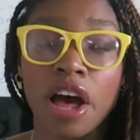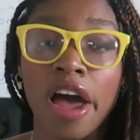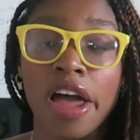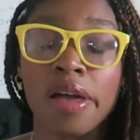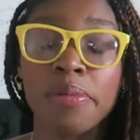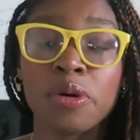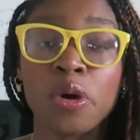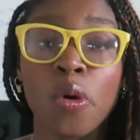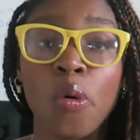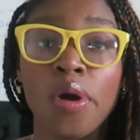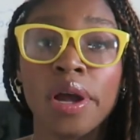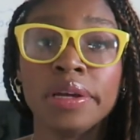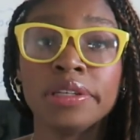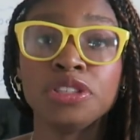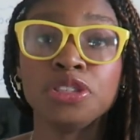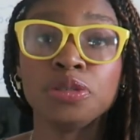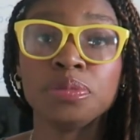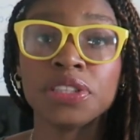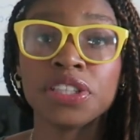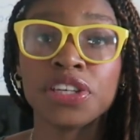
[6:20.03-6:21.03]
I'm
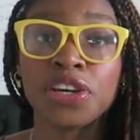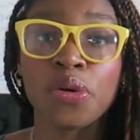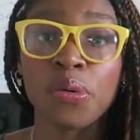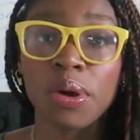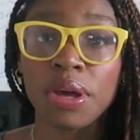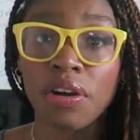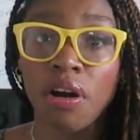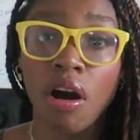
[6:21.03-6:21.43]
going to be going